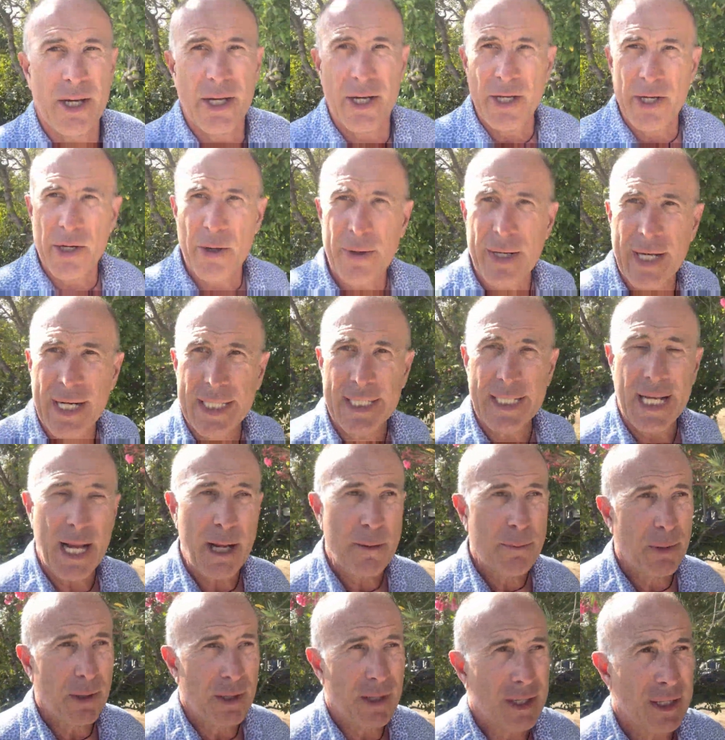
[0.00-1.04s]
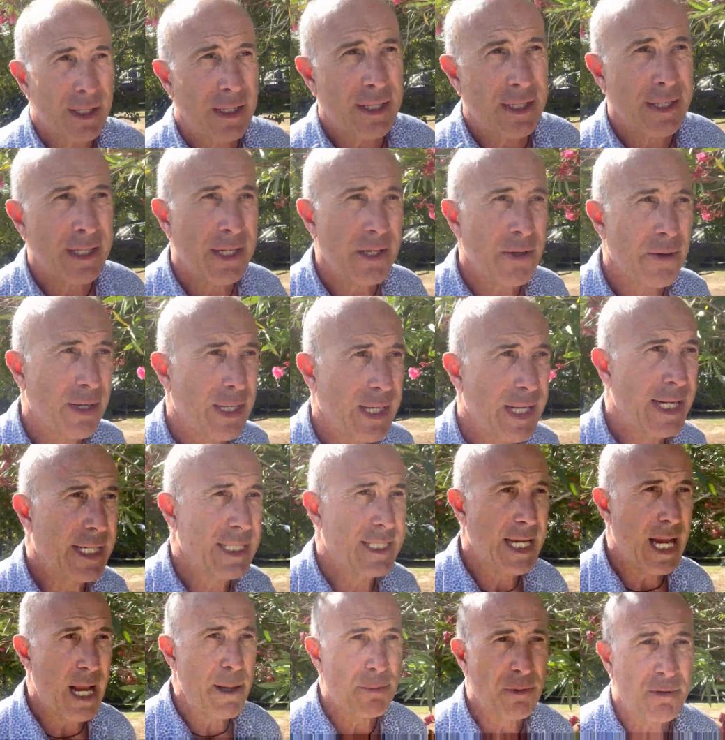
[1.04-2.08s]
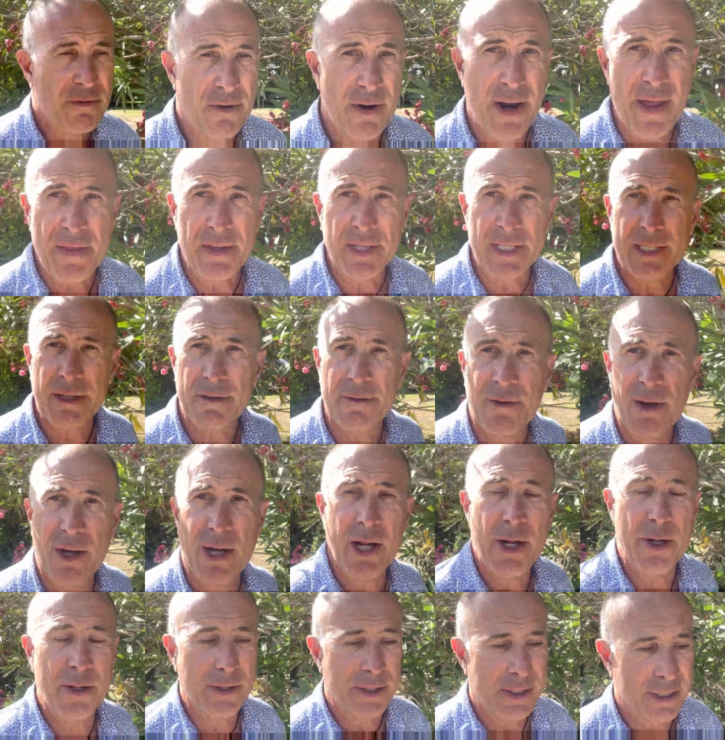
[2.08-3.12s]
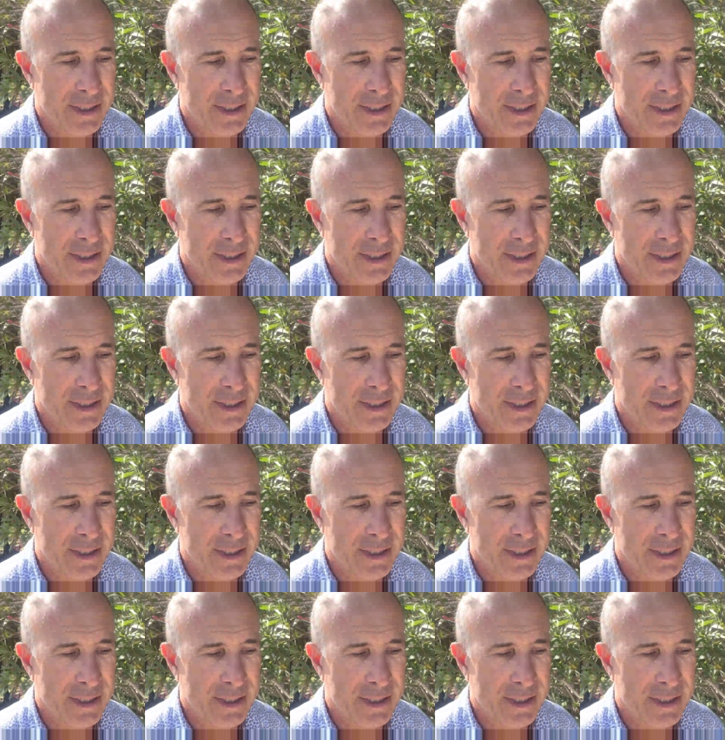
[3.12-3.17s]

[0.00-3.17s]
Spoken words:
you're an example. You're an example for others to follow.